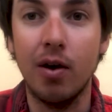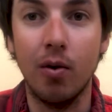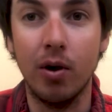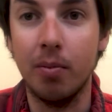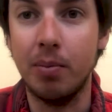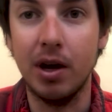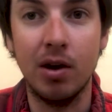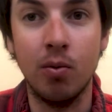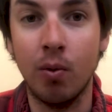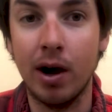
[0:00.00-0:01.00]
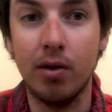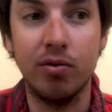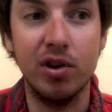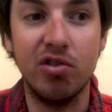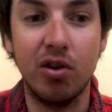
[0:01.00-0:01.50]
a big wild
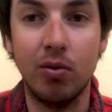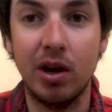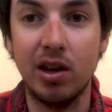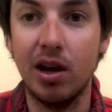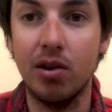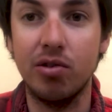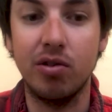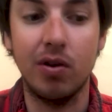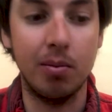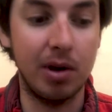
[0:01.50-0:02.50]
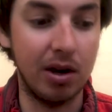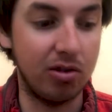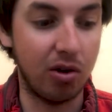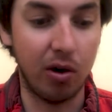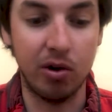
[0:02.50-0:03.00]
freestone like the Yellowstone. I mean,
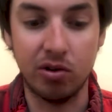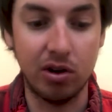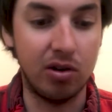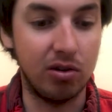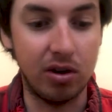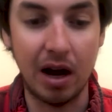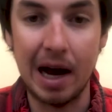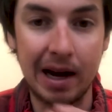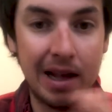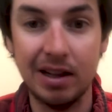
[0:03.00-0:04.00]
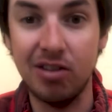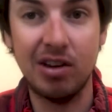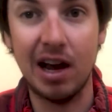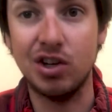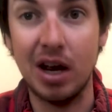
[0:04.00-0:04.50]
it's hard to not at least
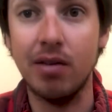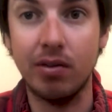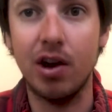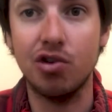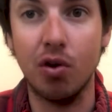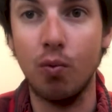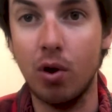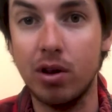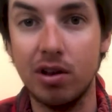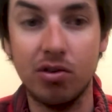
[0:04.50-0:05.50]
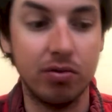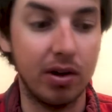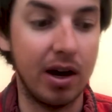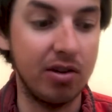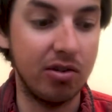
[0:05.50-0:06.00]
catch a fish on one of these
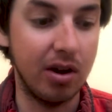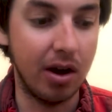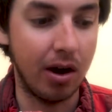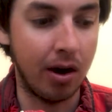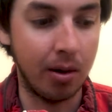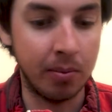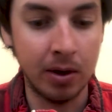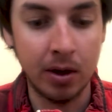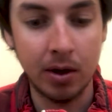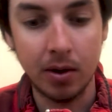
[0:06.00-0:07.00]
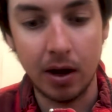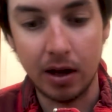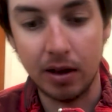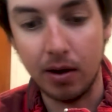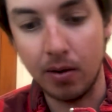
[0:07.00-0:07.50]
flies.
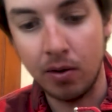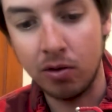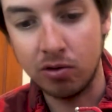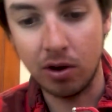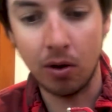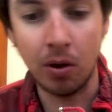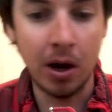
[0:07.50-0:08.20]
And so,